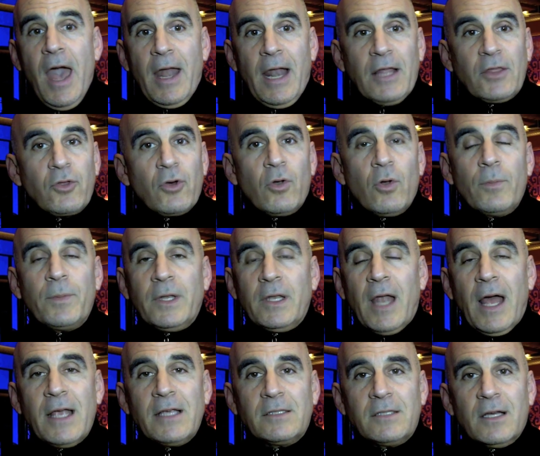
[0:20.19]
And I thought it would
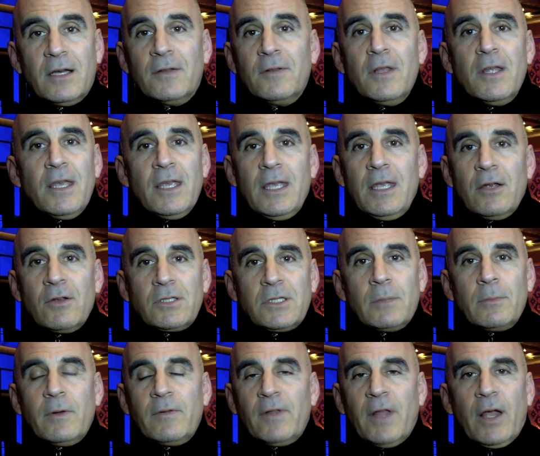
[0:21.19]
be nice to hear
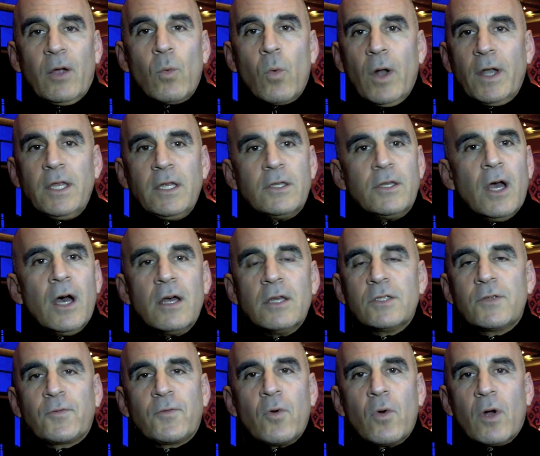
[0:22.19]
some of what he
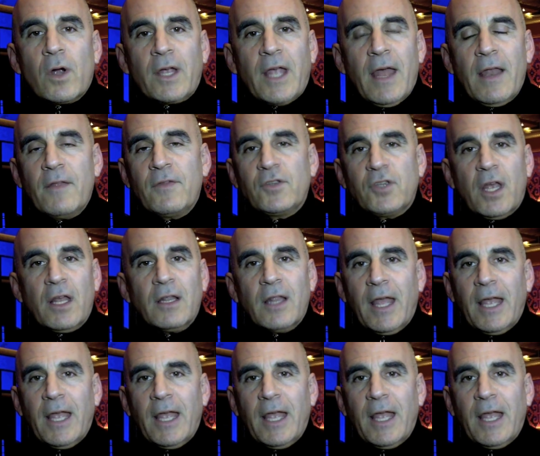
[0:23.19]
does for Kenneth J.